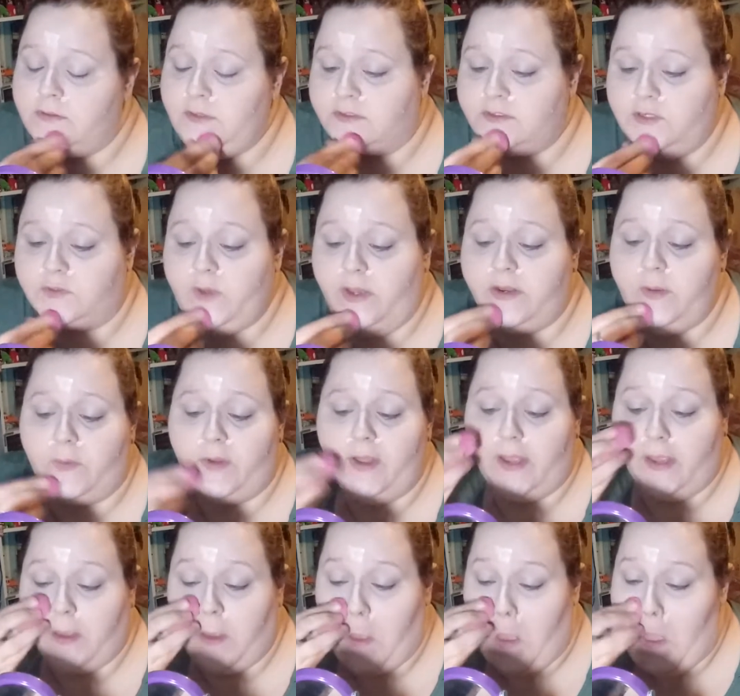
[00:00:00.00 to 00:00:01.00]
So
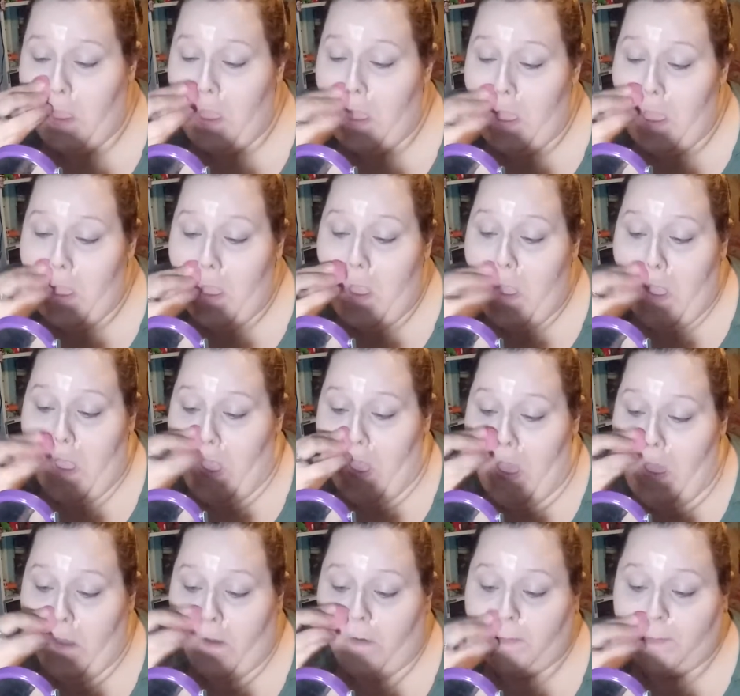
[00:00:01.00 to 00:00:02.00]
anyway,
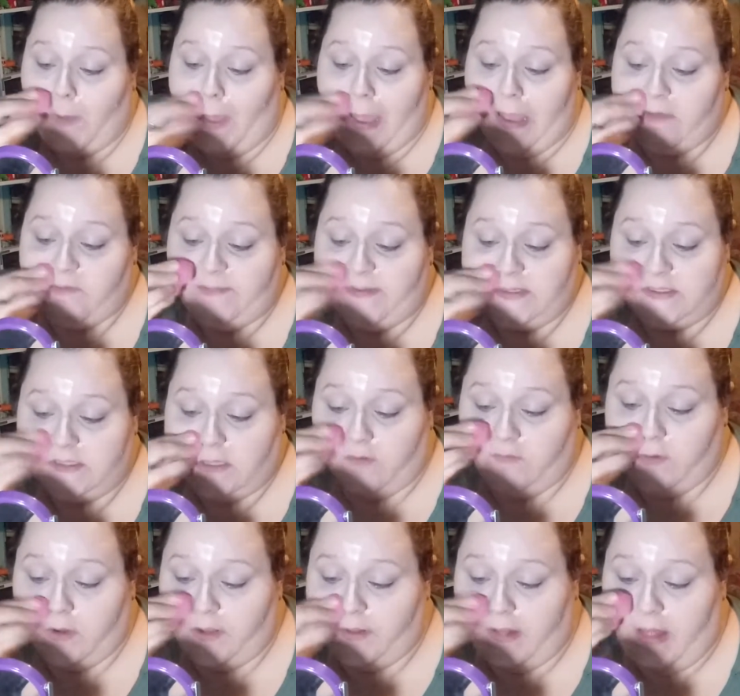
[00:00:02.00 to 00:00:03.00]
I've been
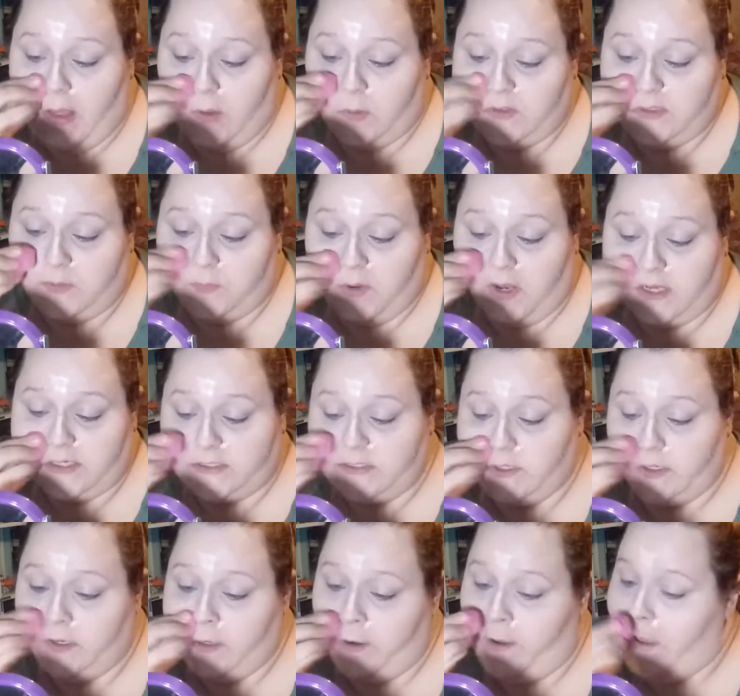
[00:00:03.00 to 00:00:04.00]
suffering a lot with
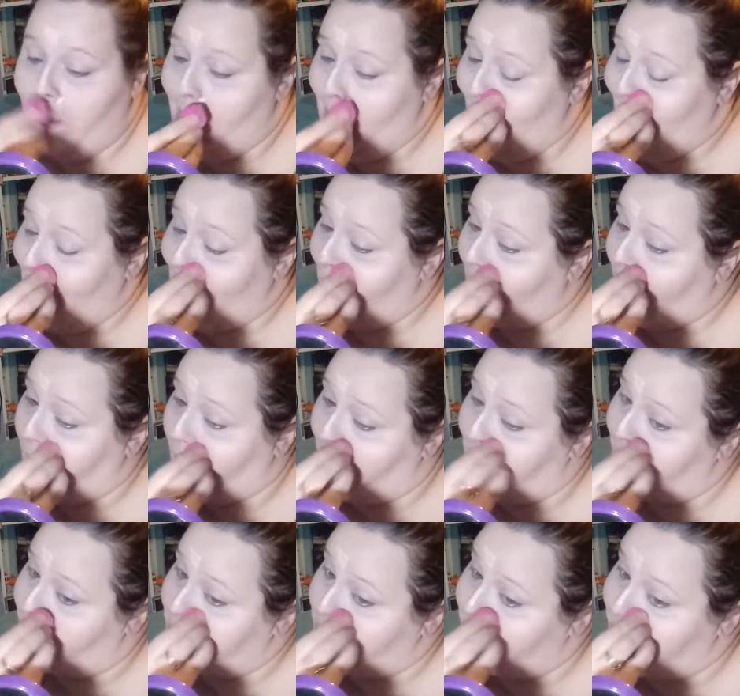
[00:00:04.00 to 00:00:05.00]
depression
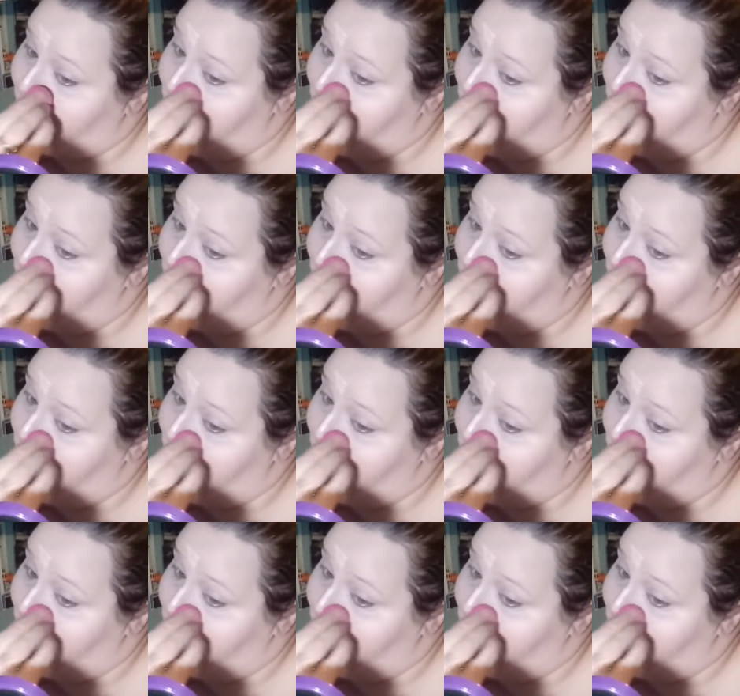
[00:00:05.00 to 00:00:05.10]
and